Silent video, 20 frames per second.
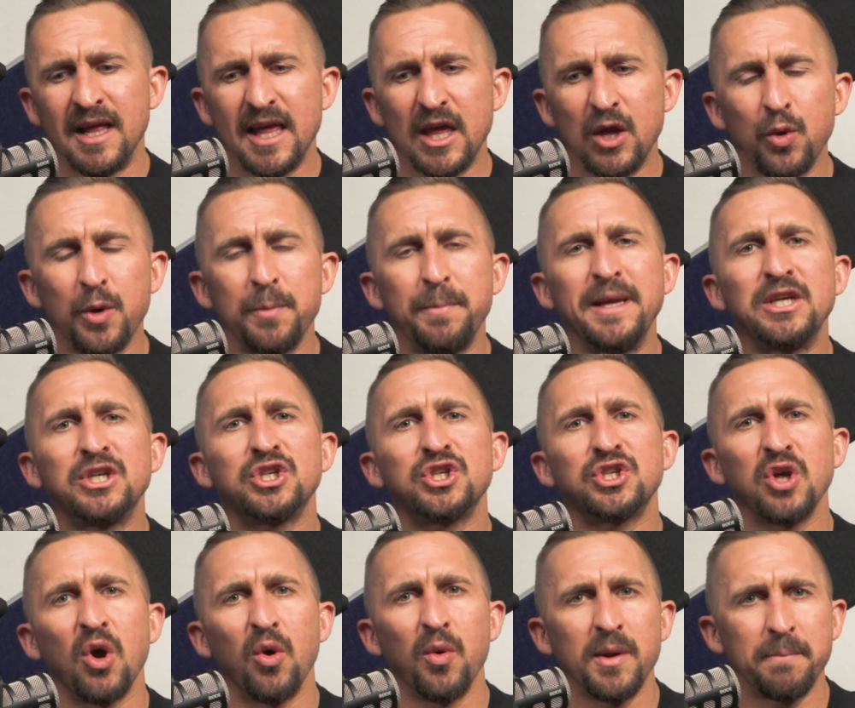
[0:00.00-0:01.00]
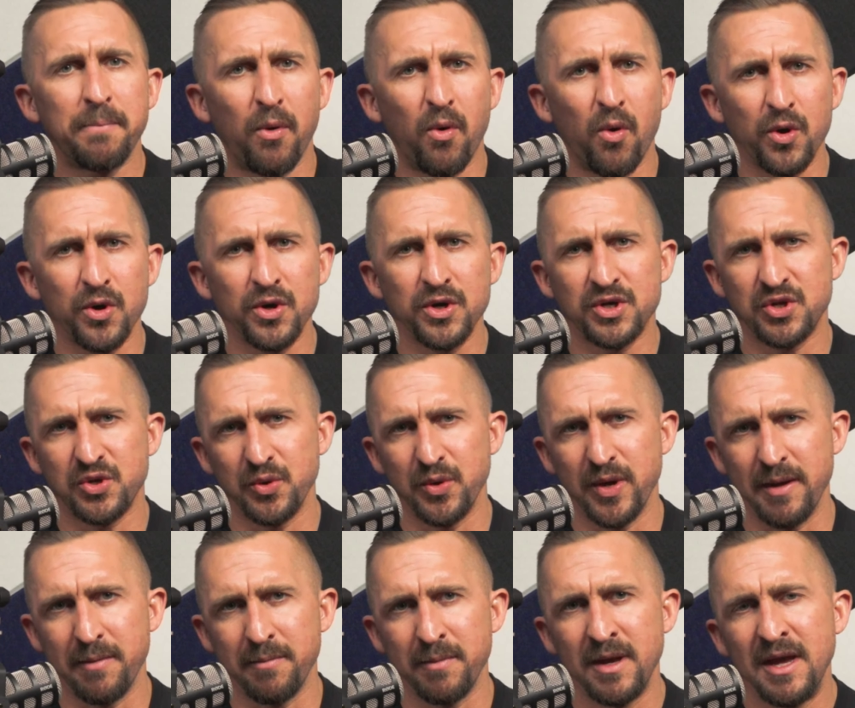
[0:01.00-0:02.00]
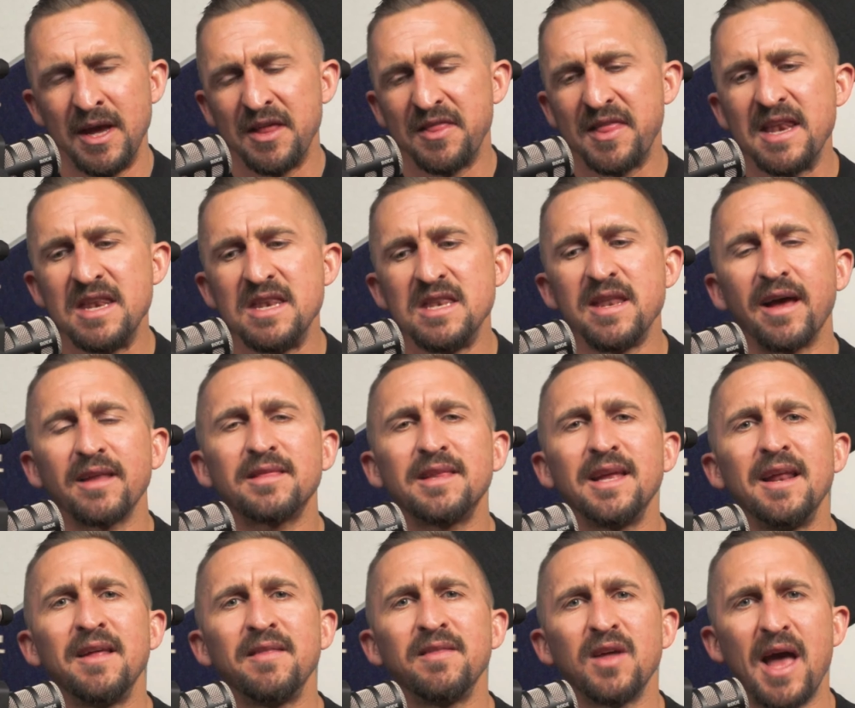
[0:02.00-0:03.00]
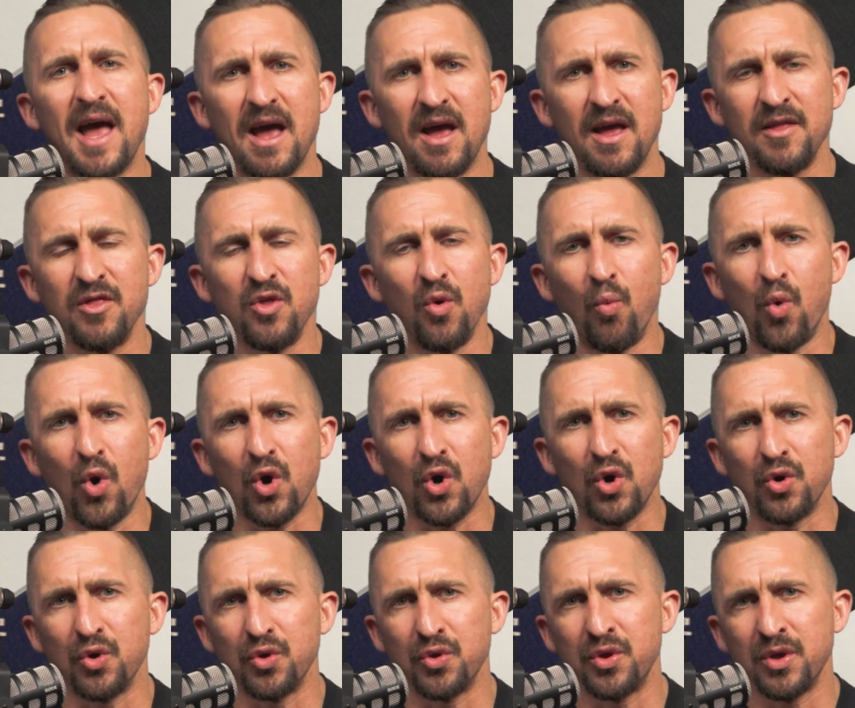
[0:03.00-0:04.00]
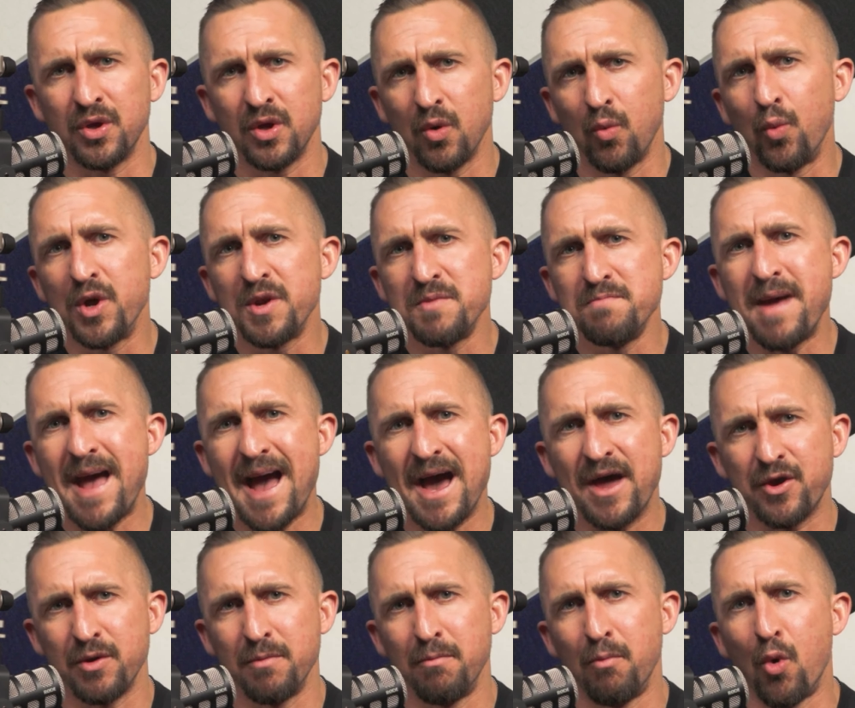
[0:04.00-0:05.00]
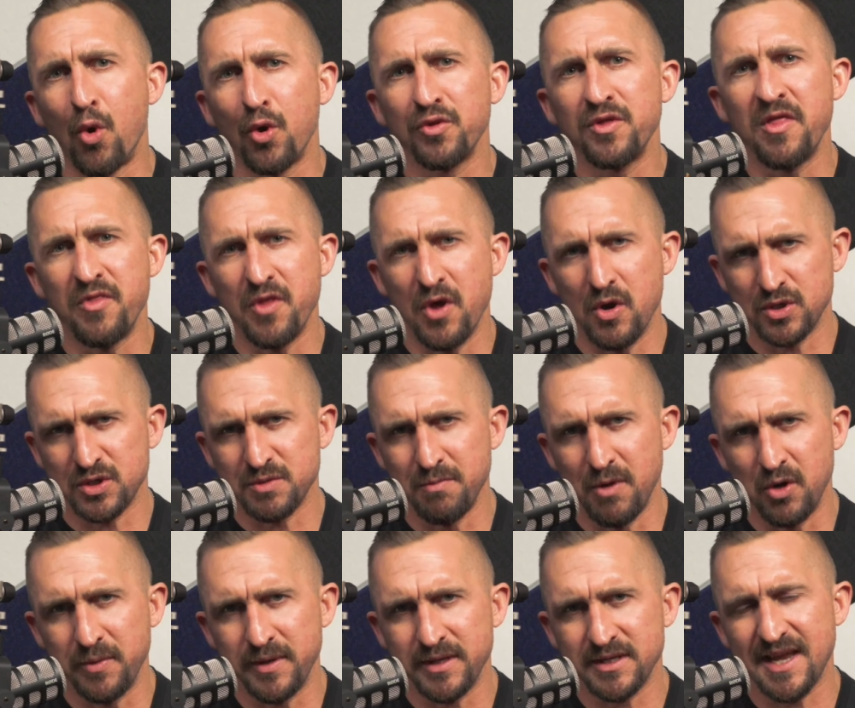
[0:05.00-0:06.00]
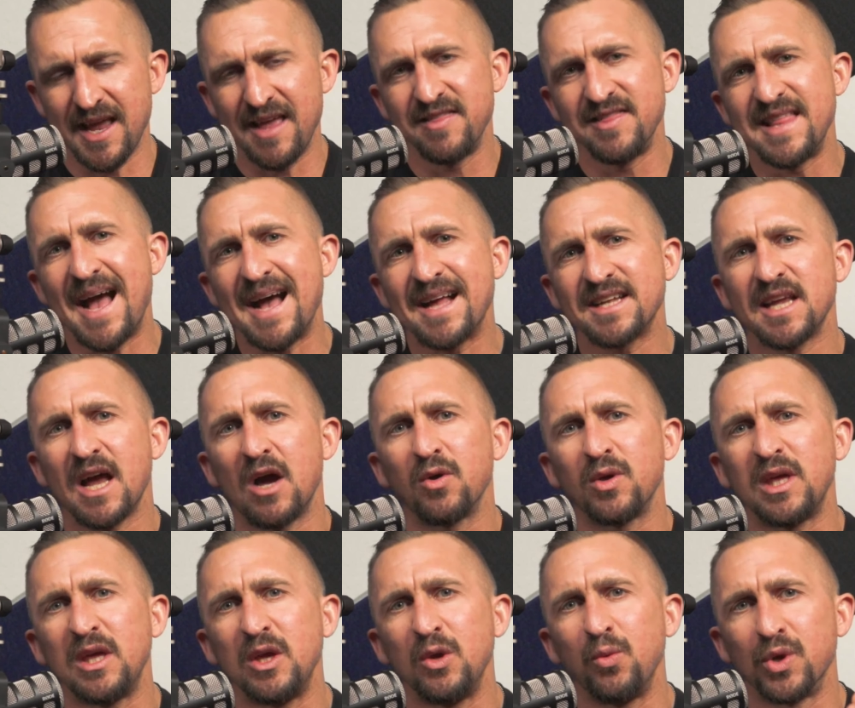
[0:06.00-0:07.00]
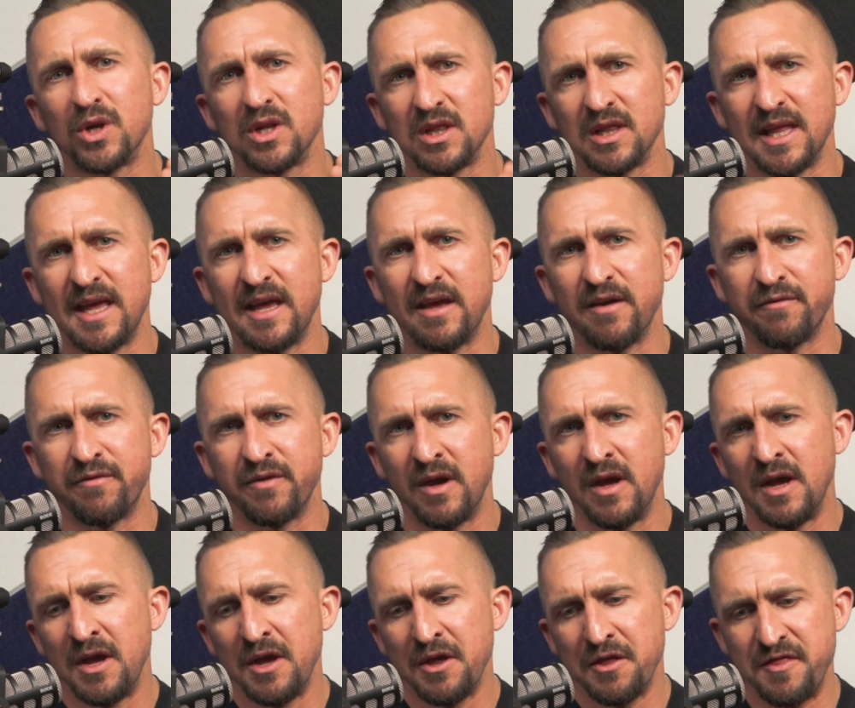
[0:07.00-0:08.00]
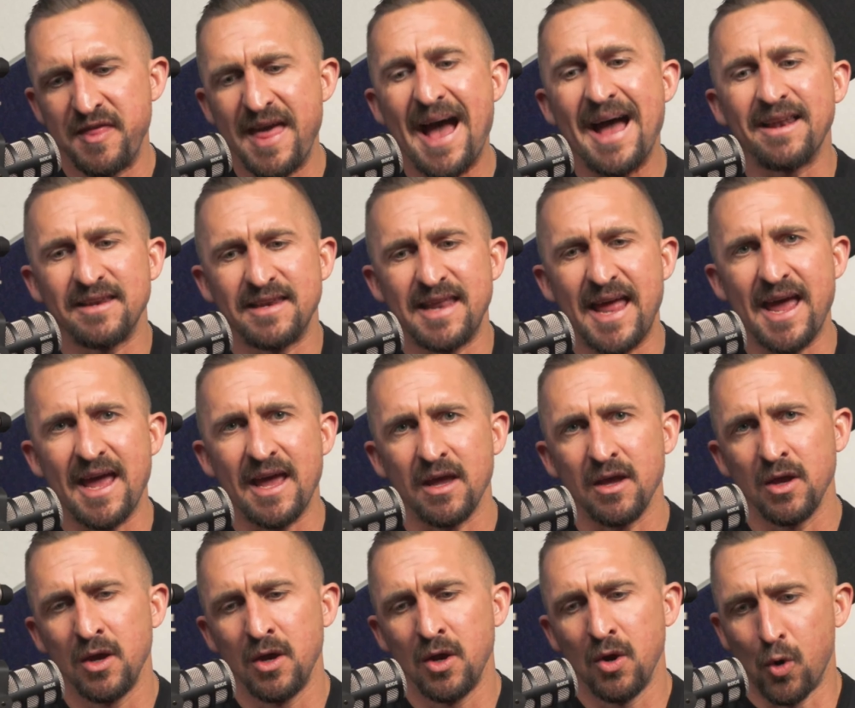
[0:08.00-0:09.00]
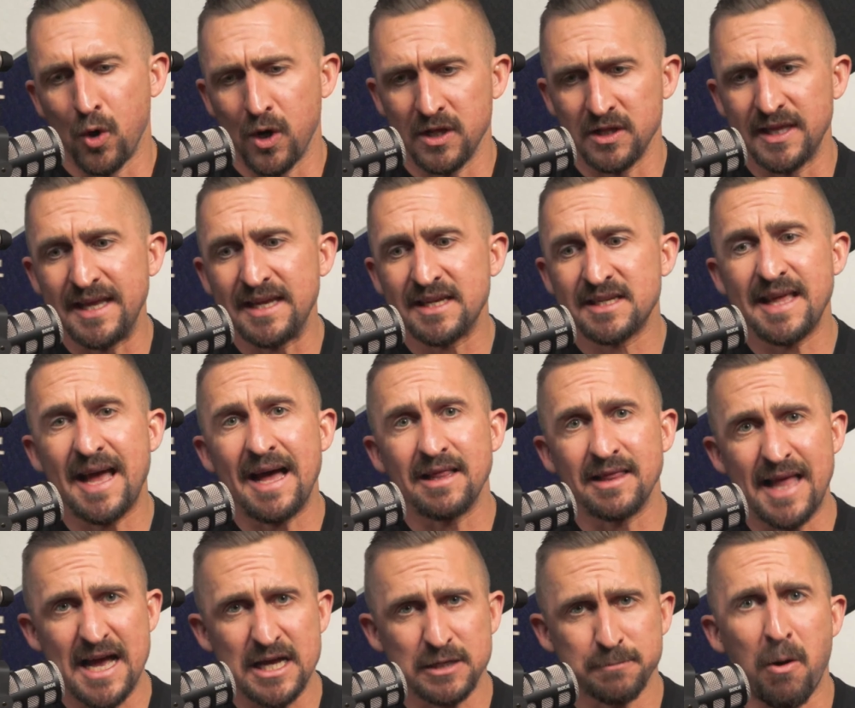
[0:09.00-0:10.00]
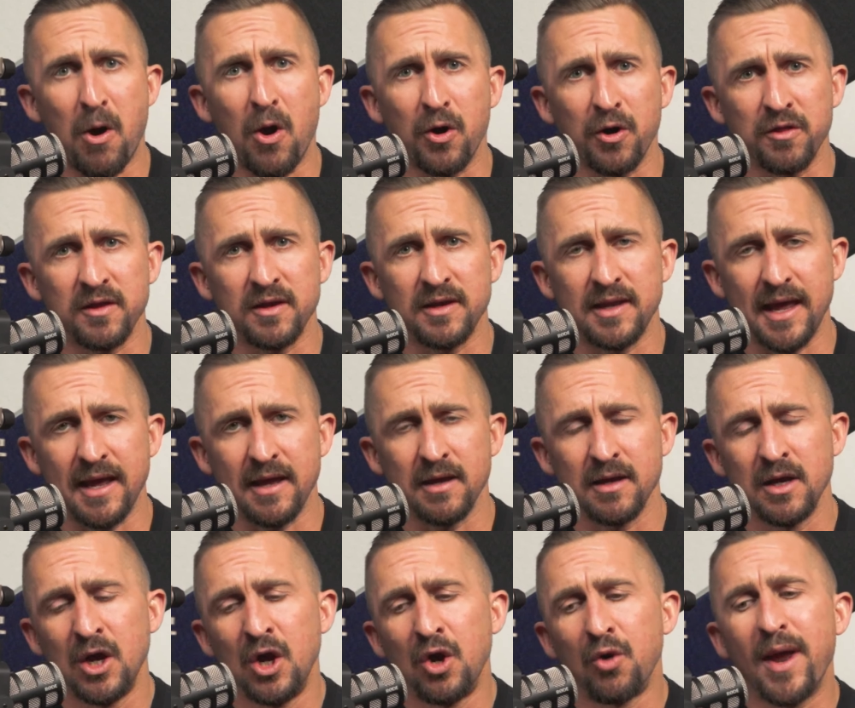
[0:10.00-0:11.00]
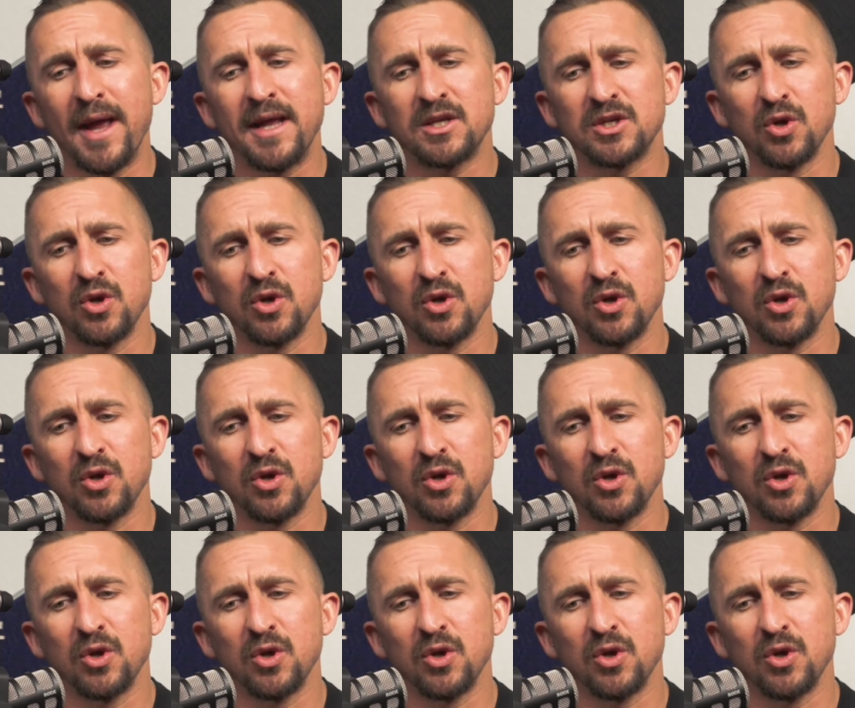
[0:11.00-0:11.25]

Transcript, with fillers: It would be so important to him that nothing in the in the world would matter more than those moments. And that's how he would live that day or at least that last part of the day right?